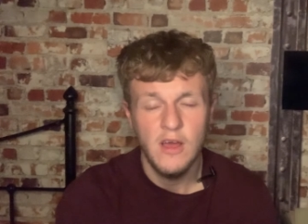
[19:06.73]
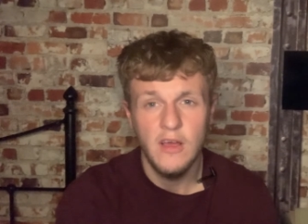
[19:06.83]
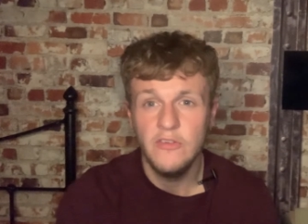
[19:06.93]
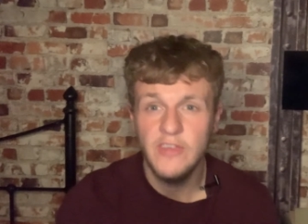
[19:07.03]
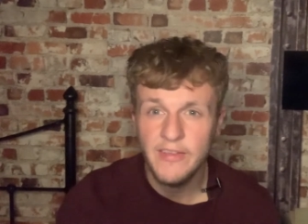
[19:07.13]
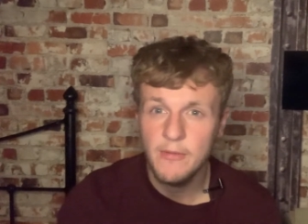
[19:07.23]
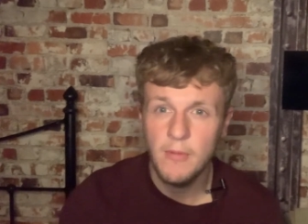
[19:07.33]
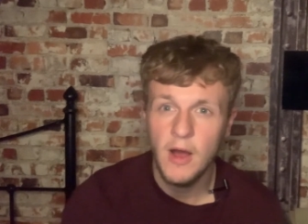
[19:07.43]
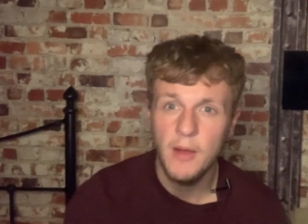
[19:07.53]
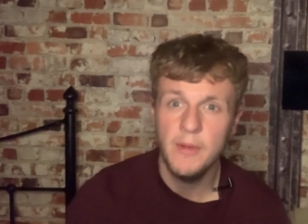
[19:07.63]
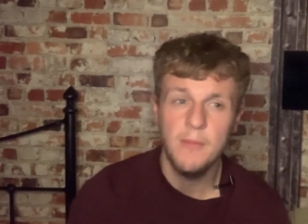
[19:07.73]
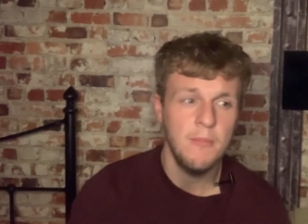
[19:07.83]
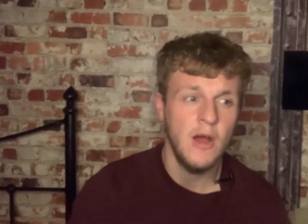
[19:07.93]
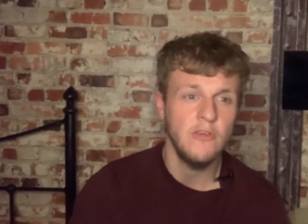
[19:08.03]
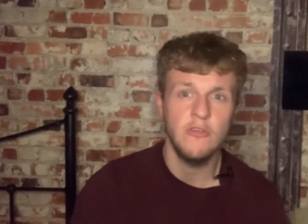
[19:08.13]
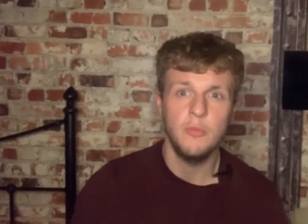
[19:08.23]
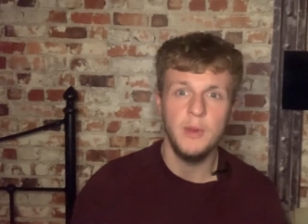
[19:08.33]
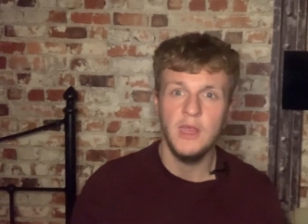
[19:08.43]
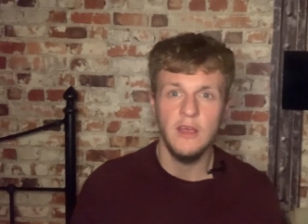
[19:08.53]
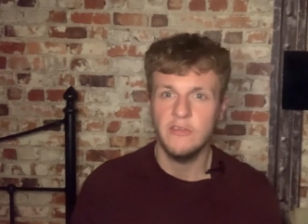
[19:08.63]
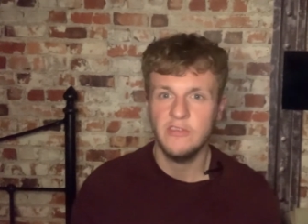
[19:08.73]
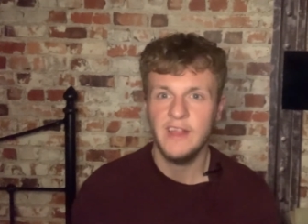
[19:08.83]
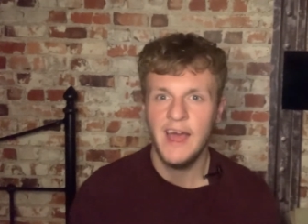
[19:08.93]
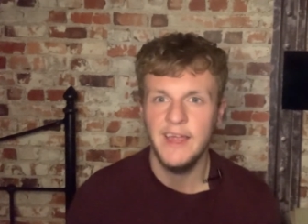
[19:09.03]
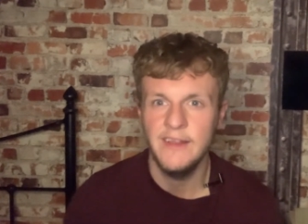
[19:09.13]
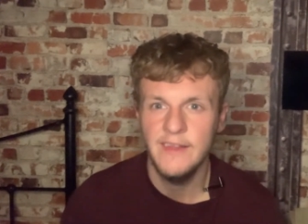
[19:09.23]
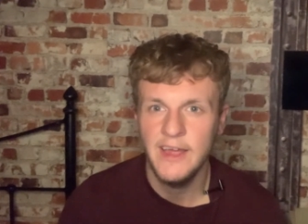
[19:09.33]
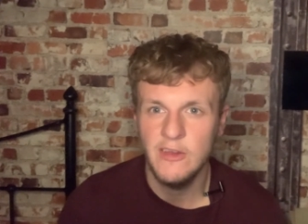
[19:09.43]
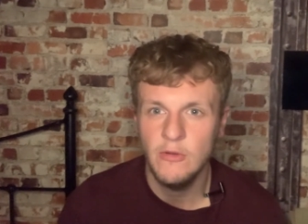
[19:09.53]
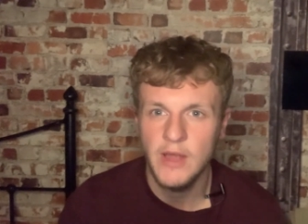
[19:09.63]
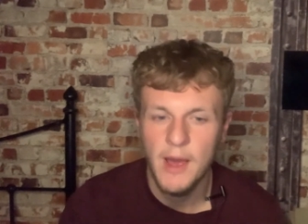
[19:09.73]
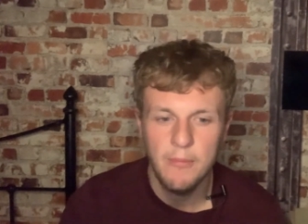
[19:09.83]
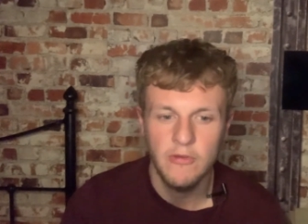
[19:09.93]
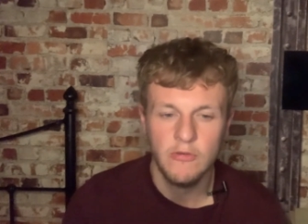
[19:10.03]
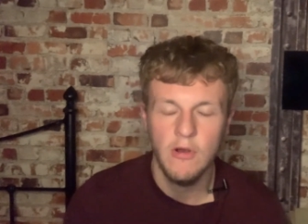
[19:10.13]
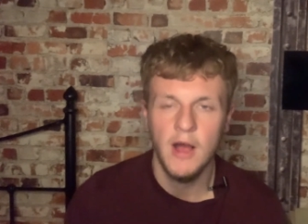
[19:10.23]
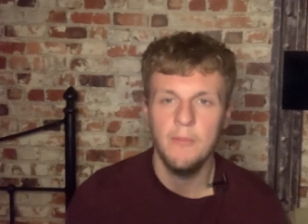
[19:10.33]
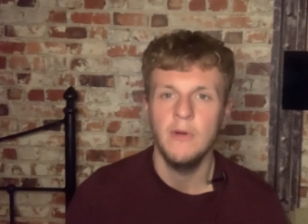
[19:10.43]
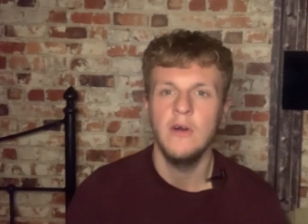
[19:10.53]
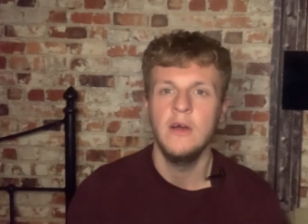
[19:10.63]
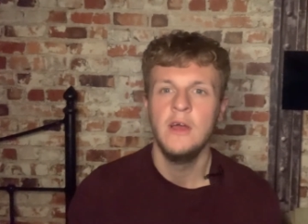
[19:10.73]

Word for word: a ezetimibe, it might just be a statin that you get prescribed, but